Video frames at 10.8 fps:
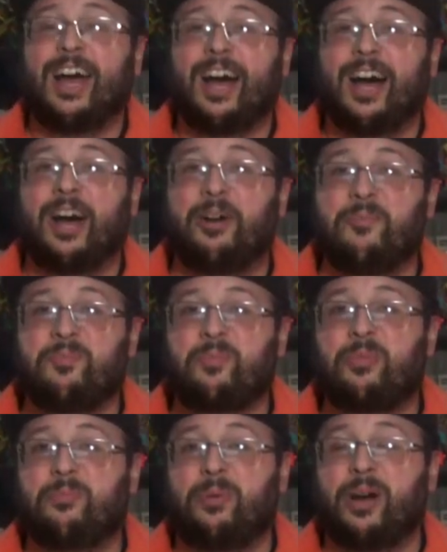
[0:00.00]

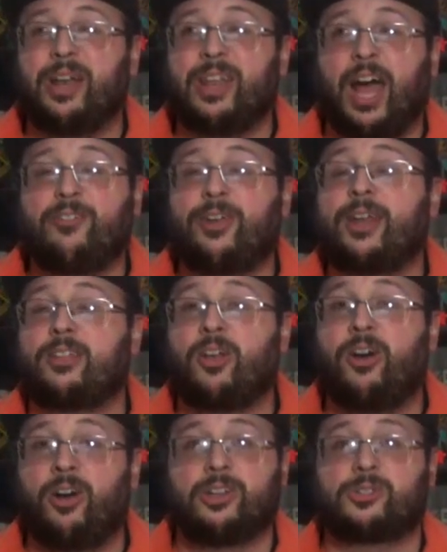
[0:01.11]
But I've had a
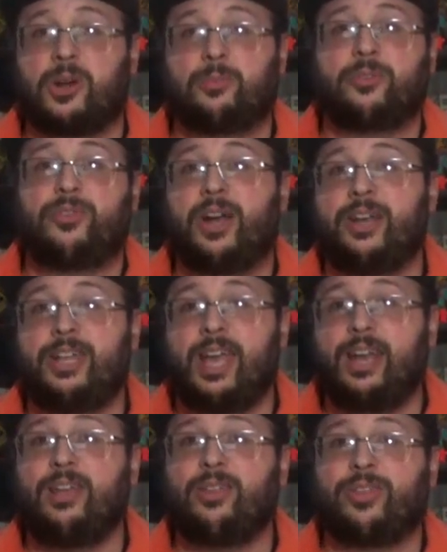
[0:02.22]
ton of trouble finding
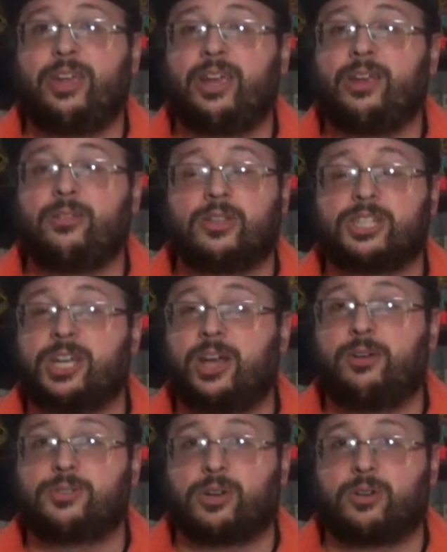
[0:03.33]
anything. The
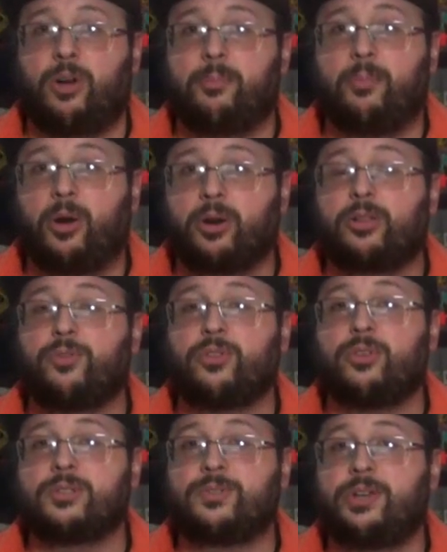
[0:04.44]
shelves are all marked for
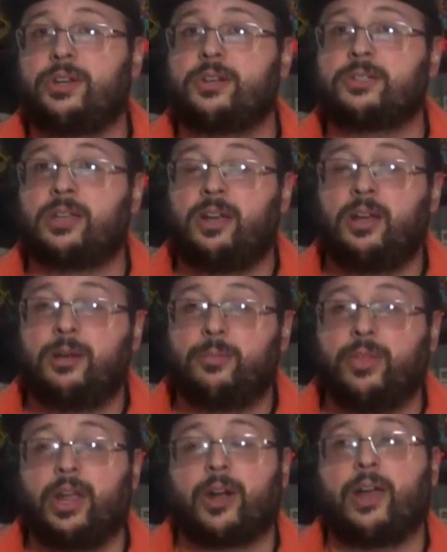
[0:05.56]
those figures,
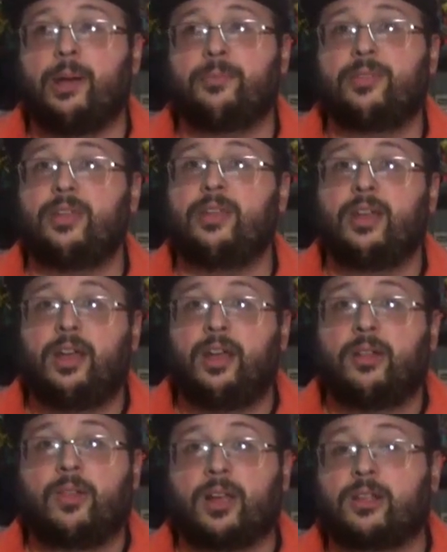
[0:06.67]
but they are empty.
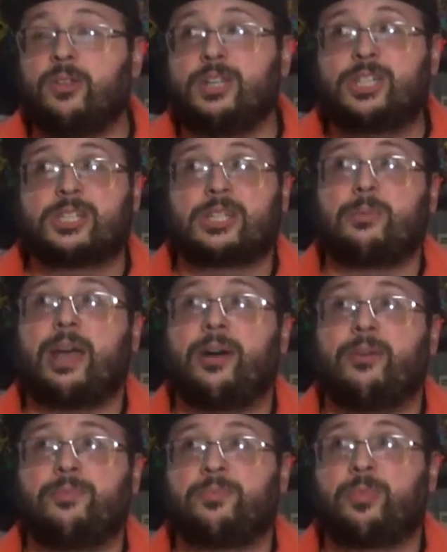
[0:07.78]
Luckily, just
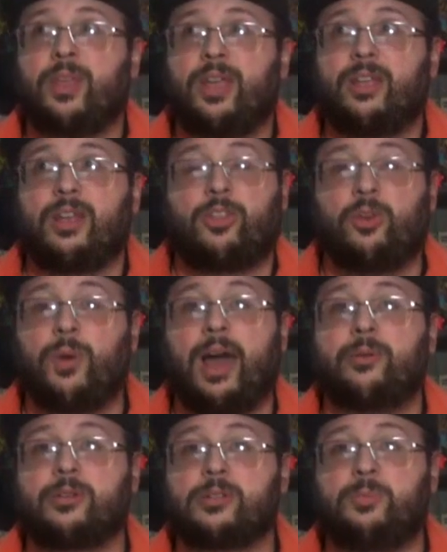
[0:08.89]
about 2
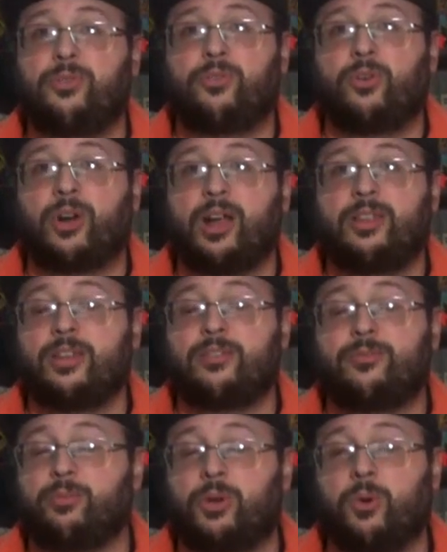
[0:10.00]
hours before
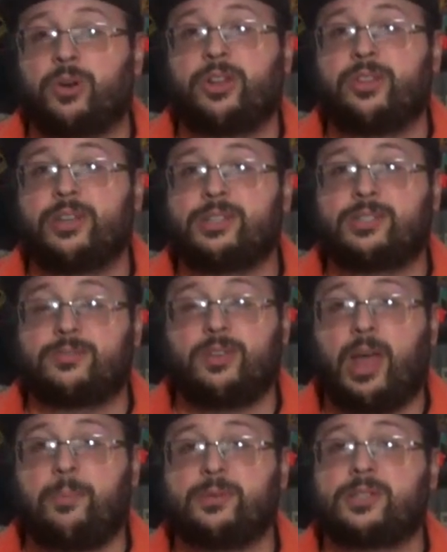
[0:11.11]
I recorded this
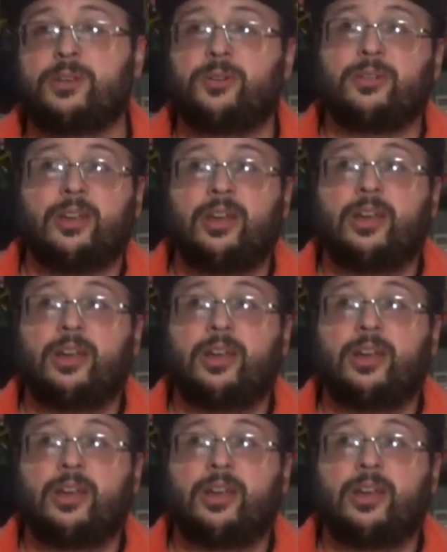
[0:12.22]
episode,